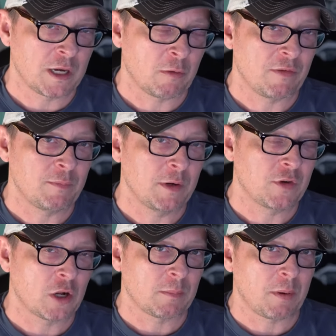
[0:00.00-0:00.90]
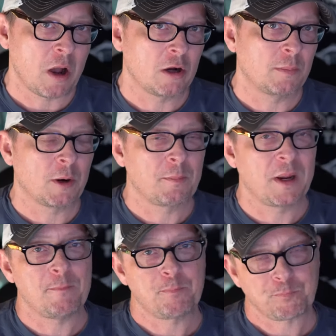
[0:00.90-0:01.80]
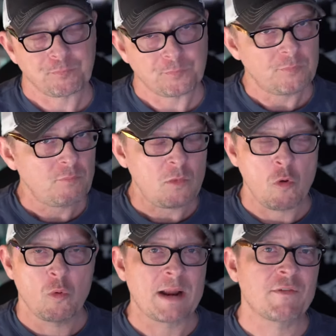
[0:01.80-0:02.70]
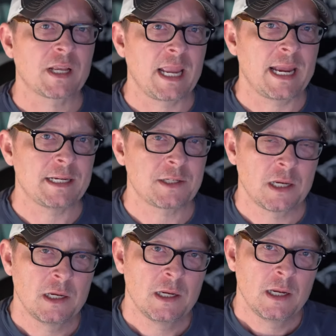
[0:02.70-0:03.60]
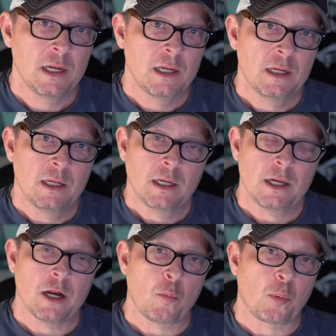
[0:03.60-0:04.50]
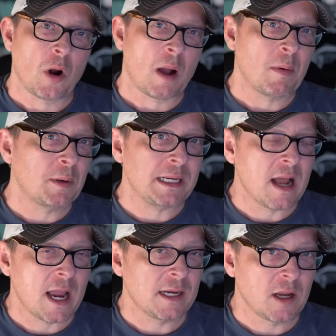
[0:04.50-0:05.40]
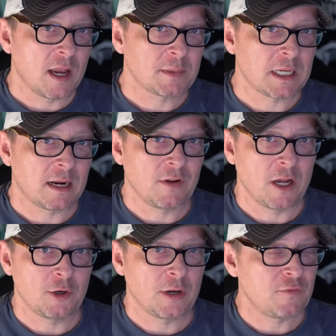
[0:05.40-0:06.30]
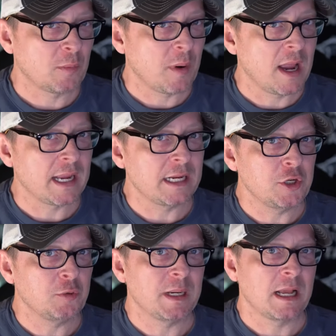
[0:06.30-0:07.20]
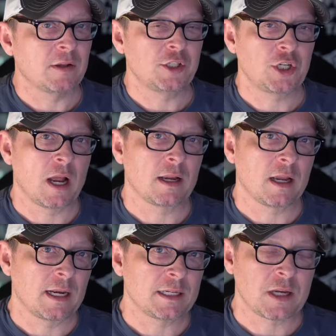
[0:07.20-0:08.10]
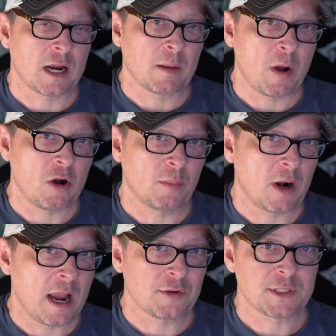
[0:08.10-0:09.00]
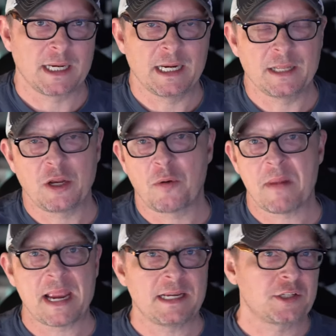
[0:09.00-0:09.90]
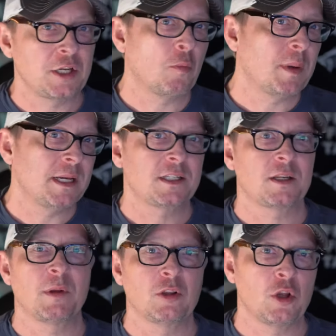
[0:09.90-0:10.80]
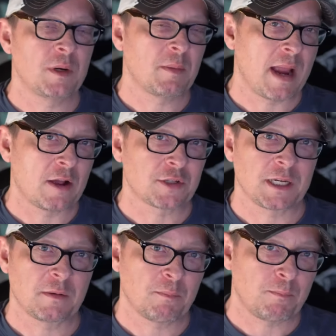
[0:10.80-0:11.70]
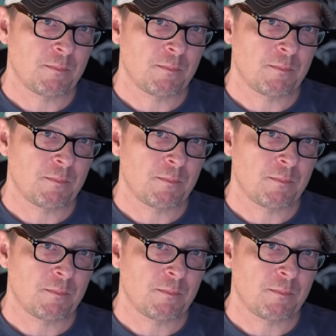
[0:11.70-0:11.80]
you know, we've moved on to polymer. But whatever the case, you know, probably 9 times out of 100, if you're buying a new Benelli shotgun, it's got a polymer housing in it. There may still be some aluminum housing